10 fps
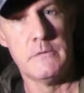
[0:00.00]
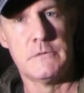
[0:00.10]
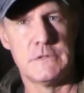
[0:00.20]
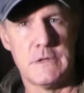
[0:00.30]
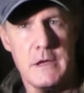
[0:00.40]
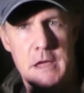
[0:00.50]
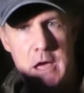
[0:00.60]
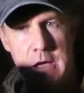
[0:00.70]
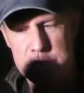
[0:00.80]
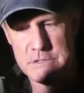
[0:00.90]
This is a
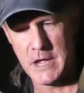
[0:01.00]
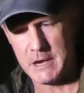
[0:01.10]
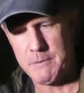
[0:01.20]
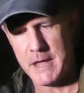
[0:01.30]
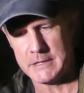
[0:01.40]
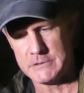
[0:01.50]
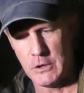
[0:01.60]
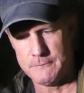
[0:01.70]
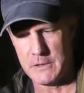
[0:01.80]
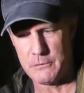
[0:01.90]
Snug Pack
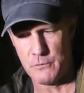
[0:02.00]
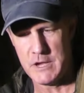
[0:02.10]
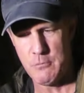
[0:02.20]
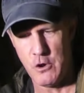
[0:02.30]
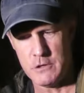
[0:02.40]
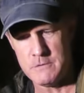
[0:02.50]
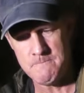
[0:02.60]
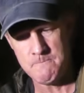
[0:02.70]
Softy 3 Merlin.